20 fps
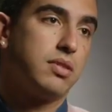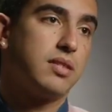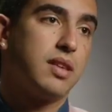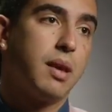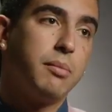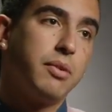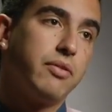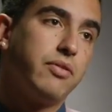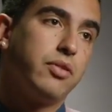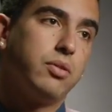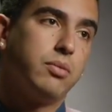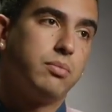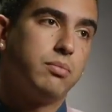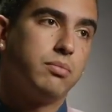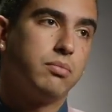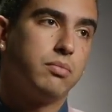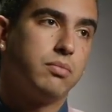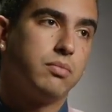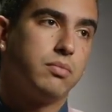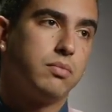some of
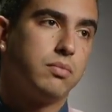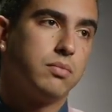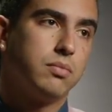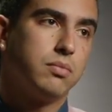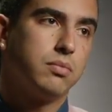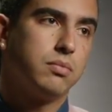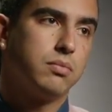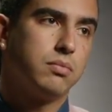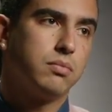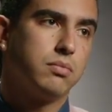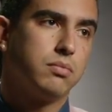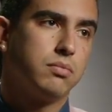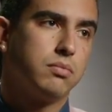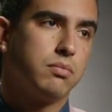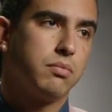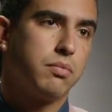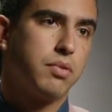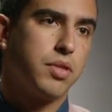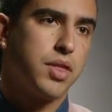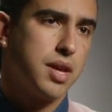whom
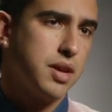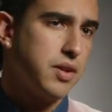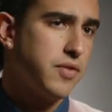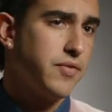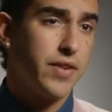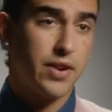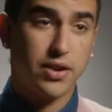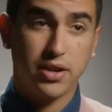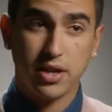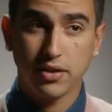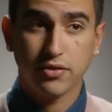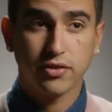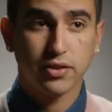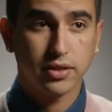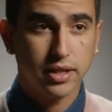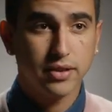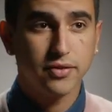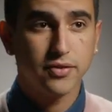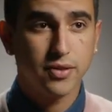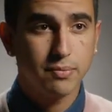think very
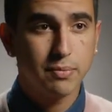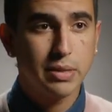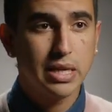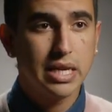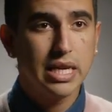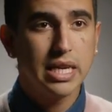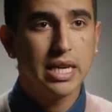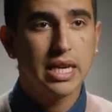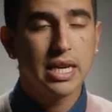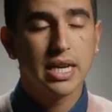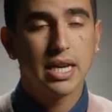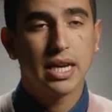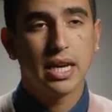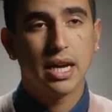differently from me,